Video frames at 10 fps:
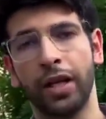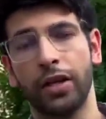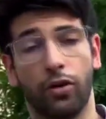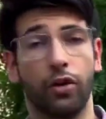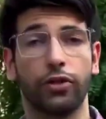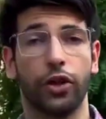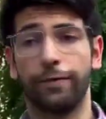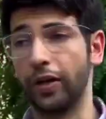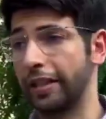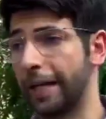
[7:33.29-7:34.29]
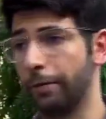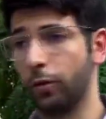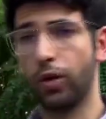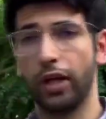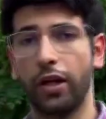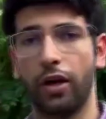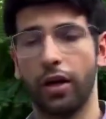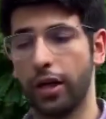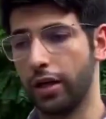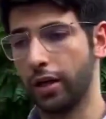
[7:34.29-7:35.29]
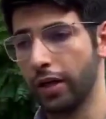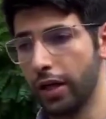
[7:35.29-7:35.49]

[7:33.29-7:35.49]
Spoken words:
They're also, for example, working on